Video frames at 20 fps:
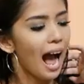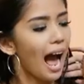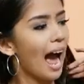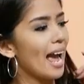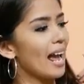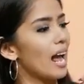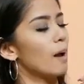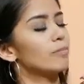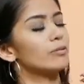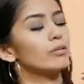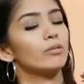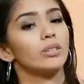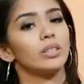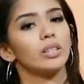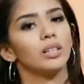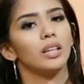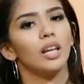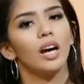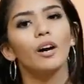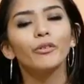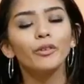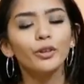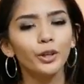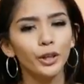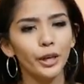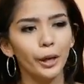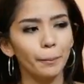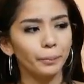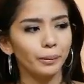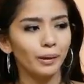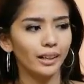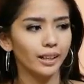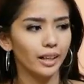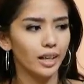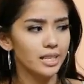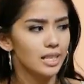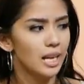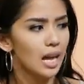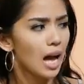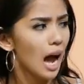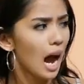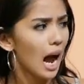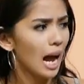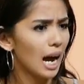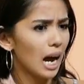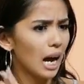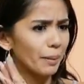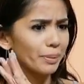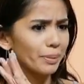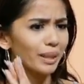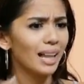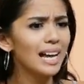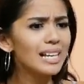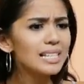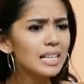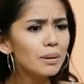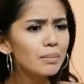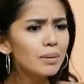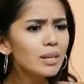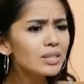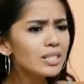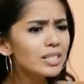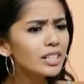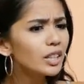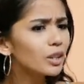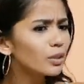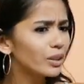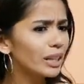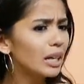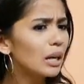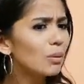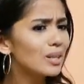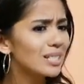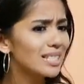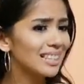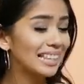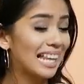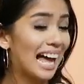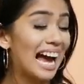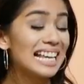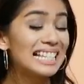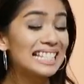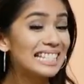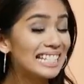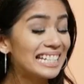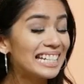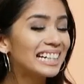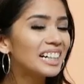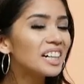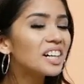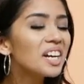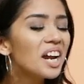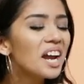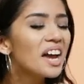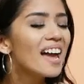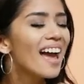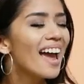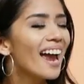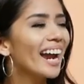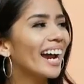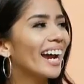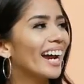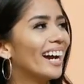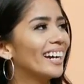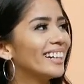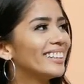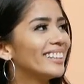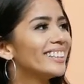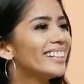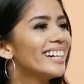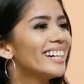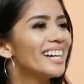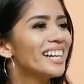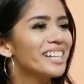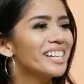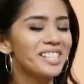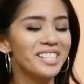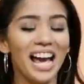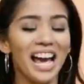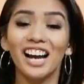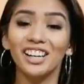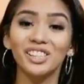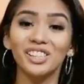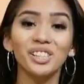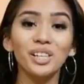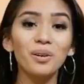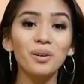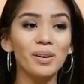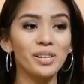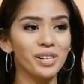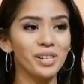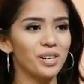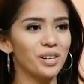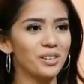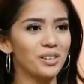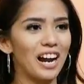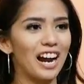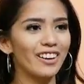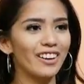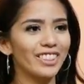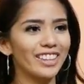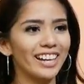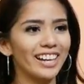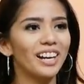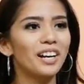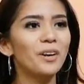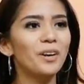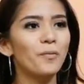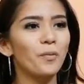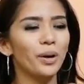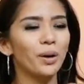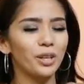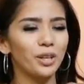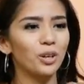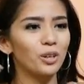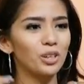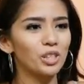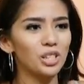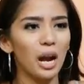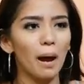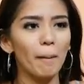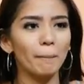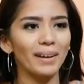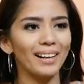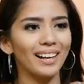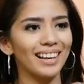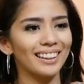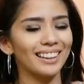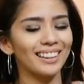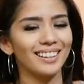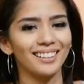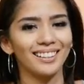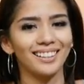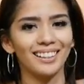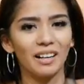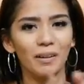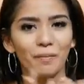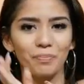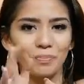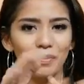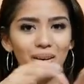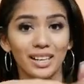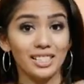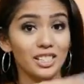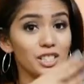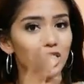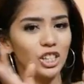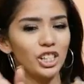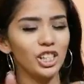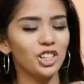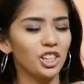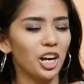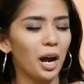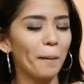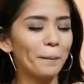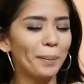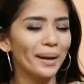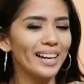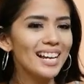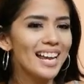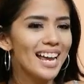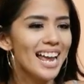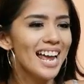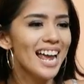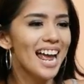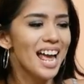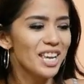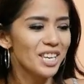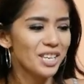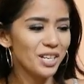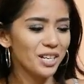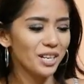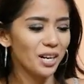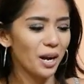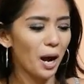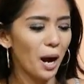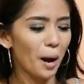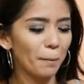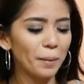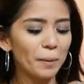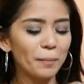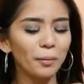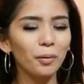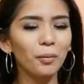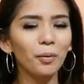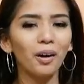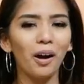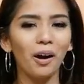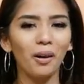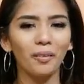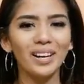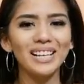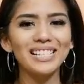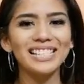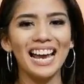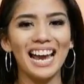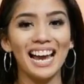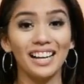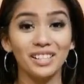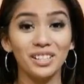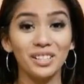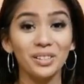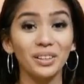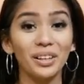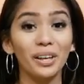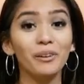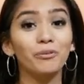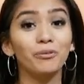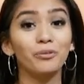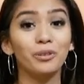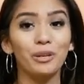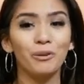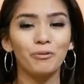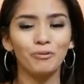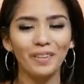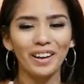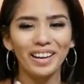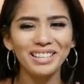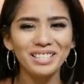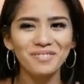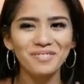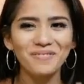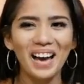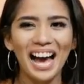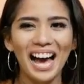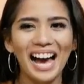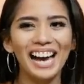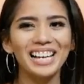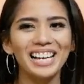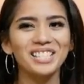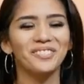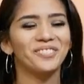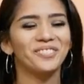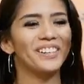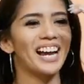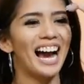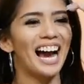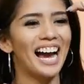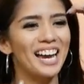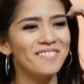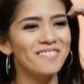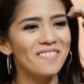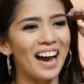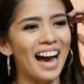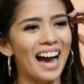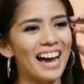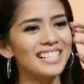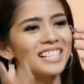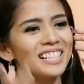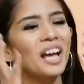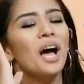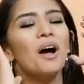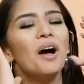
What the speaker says: I absolutely love Korean products. The last time I was in Korea was last year, and actually when you're around there, when you go shopping at the mga street shopping, people will always hand you like free face masks, free eye masks,